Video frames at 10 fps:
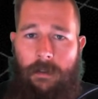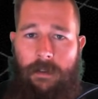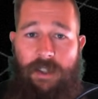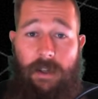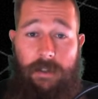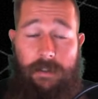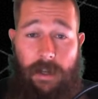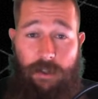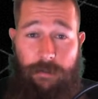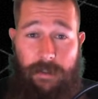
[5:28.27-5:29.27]

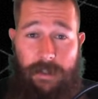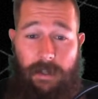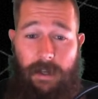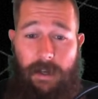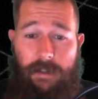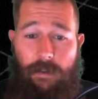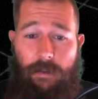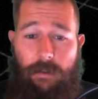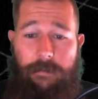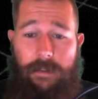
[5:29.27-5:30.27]
Geostationary satellites are
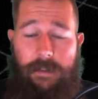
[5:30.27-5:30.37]
good for